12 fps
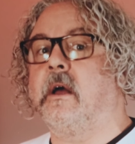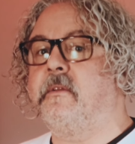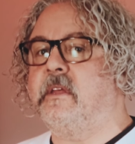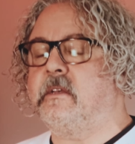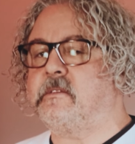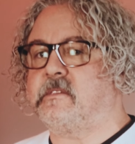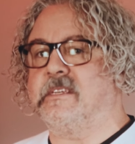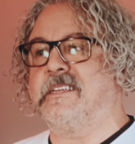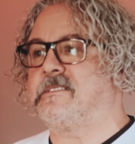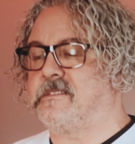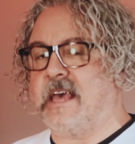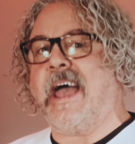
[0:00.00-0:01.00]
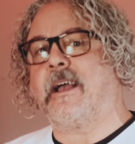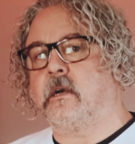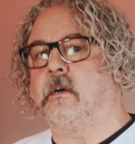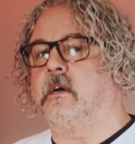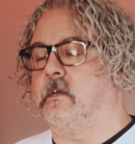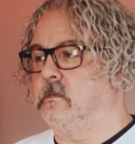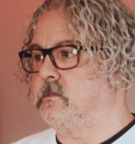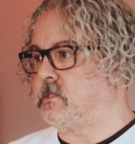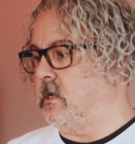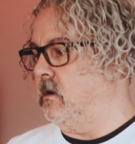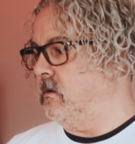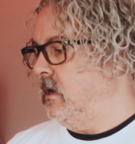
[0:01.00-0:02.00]
on this, it's that good.
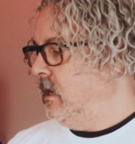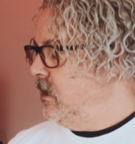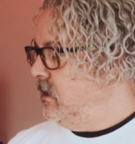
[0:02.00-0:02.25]
So